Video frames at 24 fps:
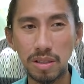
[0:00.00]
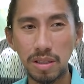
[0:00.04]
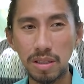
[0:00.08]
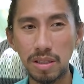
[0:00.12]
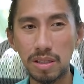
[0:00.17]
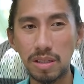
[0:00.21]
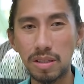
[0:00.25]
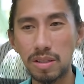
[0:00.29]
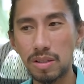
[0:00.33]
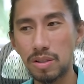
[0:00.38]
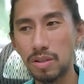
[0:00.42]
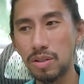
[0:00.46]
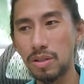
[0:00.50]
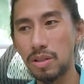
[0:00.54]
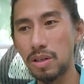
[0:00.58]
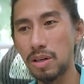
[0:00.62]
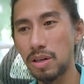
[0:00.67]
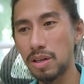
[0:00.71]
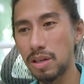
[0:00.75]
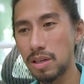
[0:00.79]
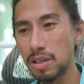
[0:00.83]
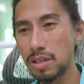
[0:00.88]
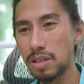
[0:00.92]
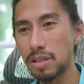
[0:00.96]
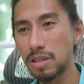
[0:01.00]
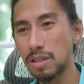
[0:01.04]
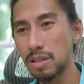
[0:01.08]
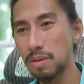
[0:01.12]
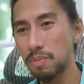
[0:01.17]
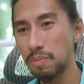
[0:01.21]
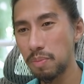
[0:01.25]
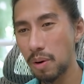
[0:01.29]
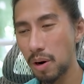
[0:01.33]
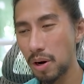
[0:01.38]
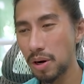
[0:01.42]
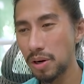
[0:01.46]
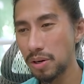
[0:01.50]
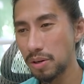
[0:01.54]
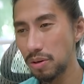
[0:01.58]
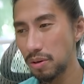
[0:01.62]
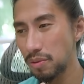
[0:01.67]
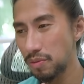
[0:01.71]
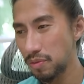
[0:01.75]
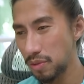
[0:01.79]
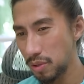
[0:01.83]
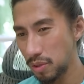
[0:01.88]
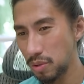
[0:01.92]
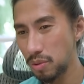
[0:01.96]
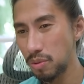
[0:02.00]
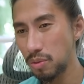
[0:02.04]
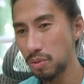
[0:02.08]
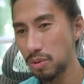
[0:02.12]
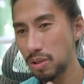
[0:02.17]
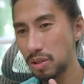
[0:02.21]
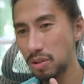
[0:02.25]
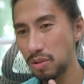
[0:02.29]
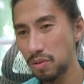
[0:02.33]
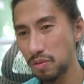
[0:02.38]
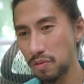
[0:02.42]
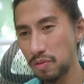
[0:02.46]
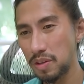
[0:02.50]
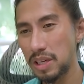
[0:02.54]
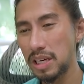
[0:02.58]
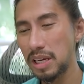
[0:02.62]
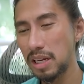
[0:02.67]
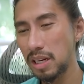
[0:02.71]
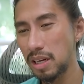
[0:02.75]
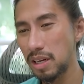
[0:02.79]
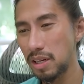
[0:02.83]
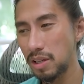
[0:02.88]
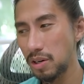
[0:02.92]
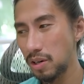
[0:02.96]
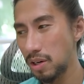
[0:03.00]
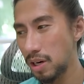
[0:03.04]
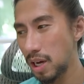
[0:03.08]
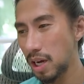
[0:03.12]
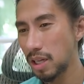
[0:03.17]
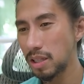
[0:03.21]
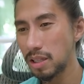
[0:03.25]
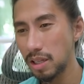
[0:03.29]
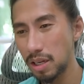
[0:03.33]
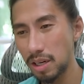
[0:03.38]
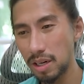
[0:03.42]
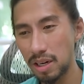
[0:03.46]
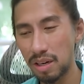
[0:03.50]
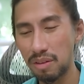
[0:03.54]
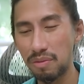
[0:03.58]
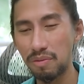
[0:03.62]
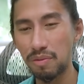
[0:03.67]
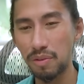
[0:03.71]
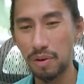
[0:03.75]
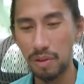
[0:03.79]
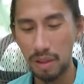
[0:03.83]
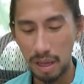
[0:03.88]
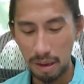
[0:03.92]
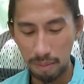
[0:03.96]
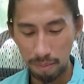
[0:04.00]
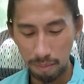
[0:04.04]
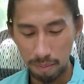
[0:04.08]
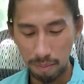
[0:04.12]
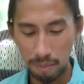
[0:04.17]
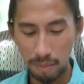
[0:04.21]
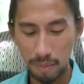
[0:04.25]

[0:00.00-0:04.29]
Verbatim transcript: It's there is a part of you that you feel you're not enough for them.